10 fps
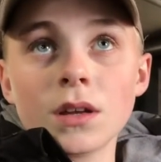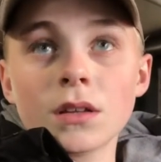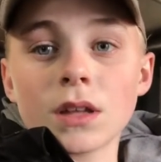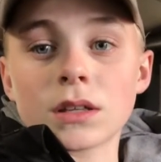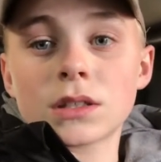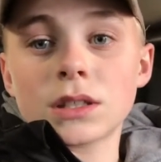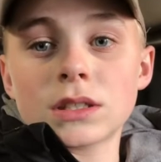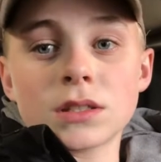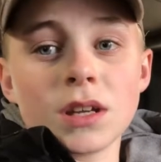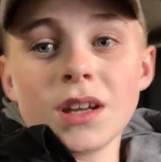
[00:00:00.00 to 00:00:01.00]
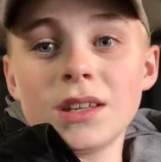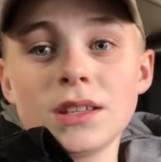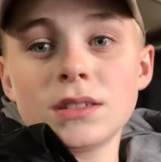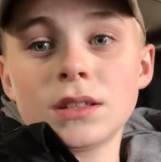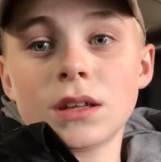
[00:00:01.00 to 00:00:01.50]
like, it's not
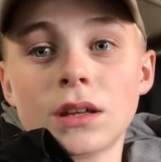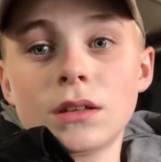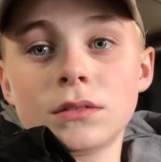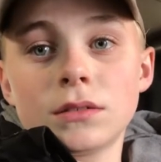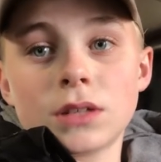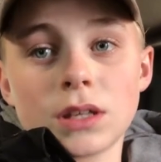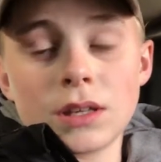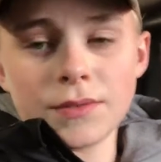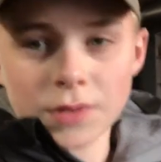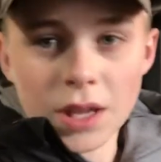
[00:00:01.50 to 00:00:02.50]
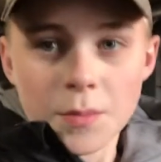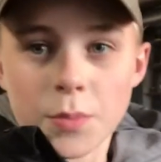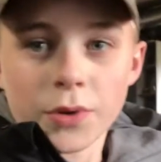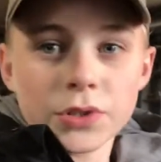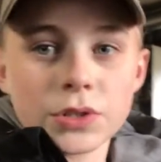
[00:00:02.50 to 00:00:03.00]
easy. Like, they even get
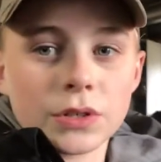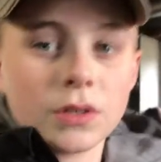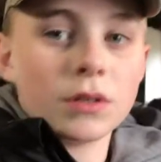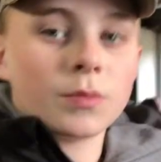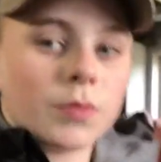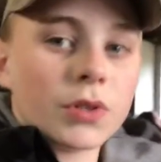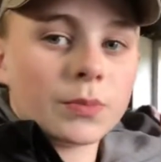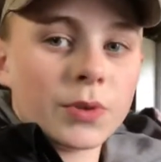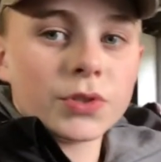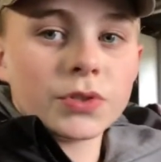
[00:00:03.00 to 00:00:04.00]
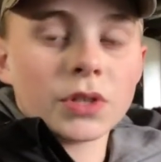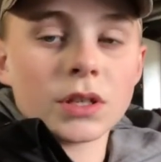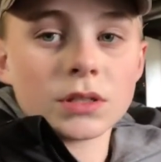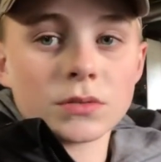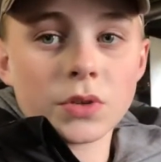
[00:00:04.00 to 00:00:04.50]
butchering
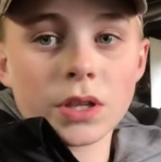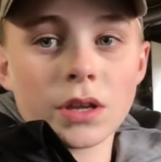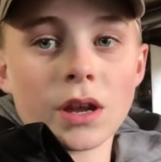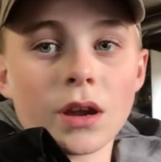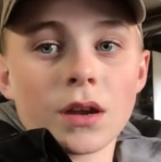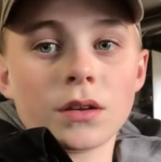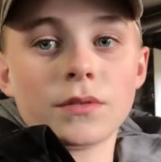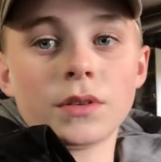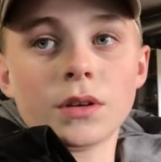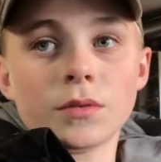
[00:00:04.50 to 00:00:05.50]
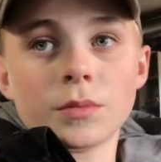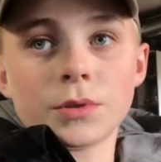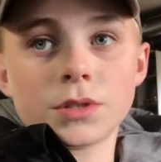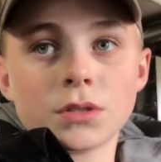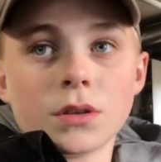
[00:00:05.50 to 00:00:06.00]
is really hard if you don't want to
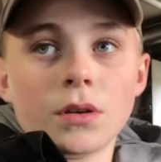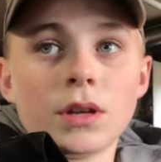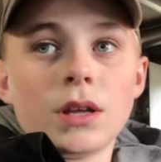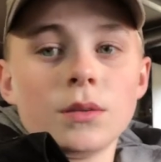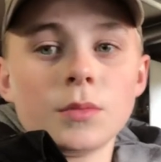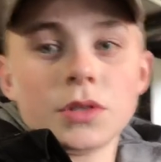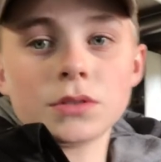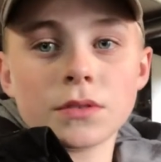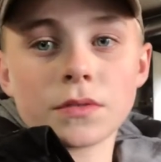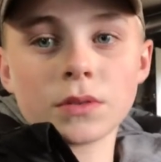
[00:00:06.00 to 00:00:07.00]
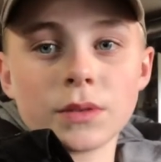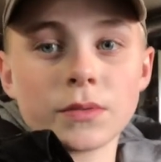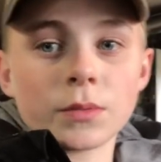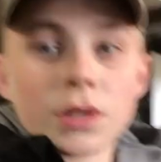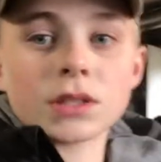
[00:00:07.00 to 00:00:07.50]
butcher your own animals, or if you
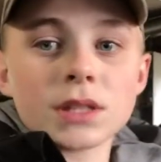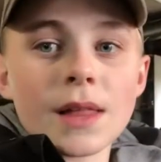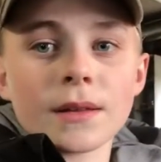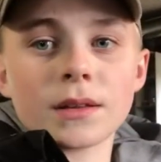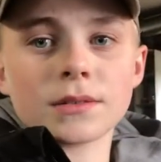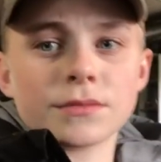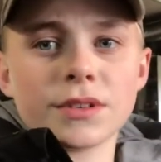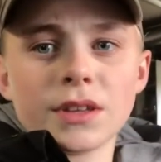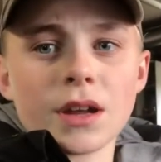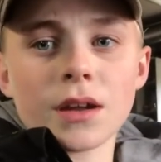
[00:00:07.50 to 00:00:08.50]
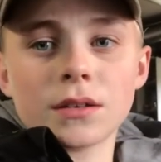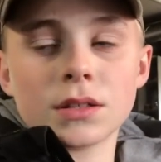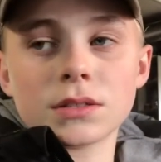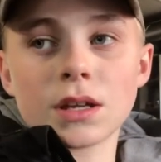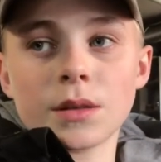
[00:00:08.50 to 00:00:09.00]
even want to sell it. It's really hard to
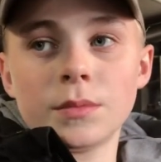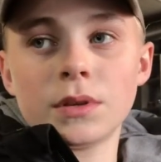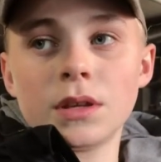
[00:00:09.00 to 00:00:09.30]
sell